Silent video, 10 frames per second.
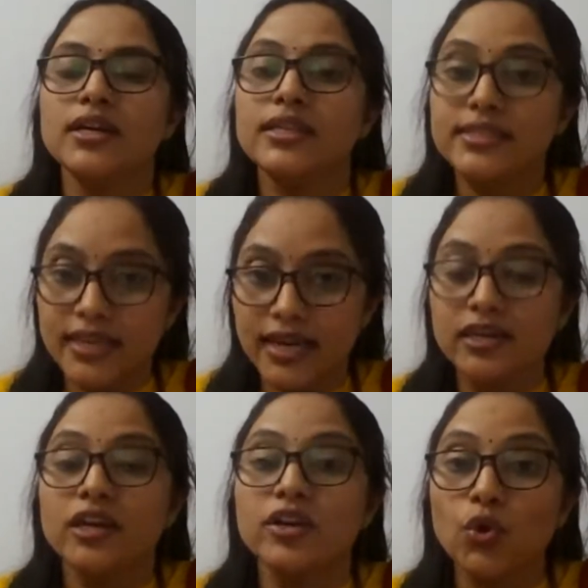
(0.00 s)
child
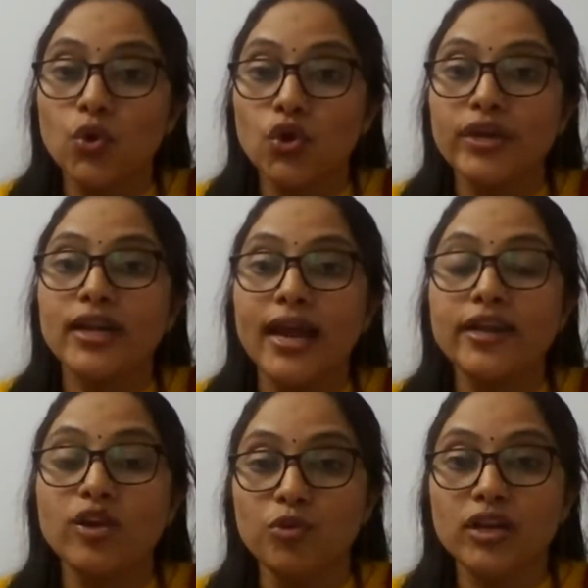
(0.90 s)
neuronal and
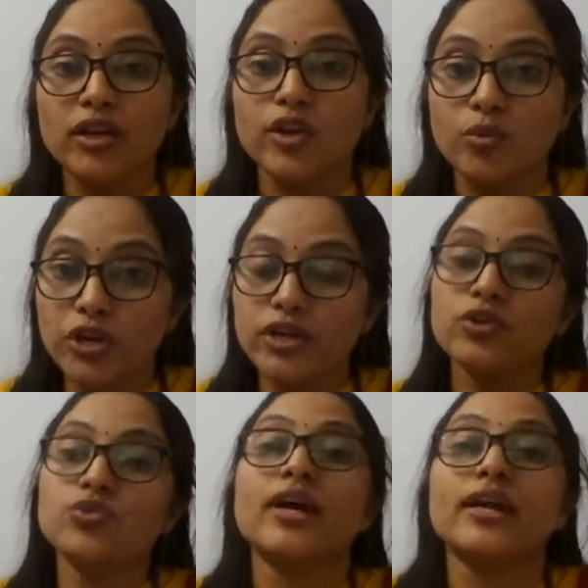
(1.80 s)
humoral immunity
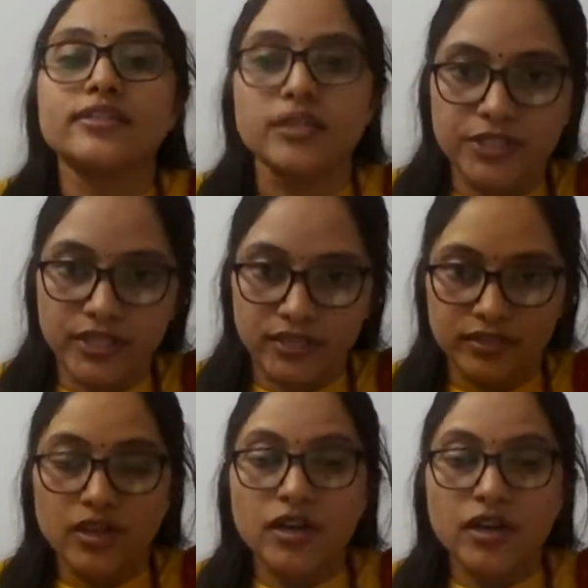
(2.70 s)
to that substance.